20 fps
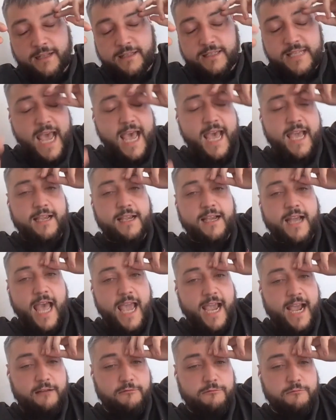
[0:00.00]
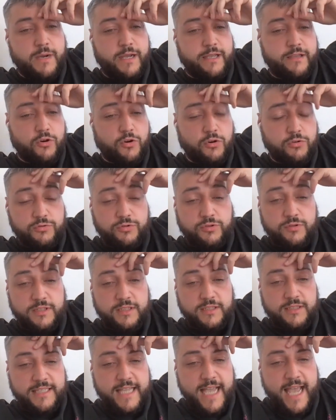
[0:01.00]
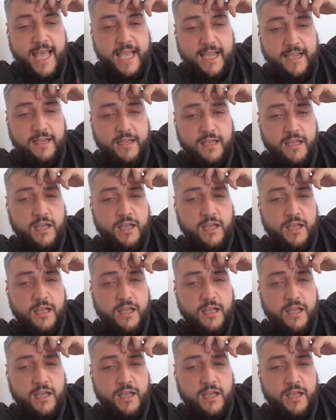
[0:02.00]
tag, I have my own tag,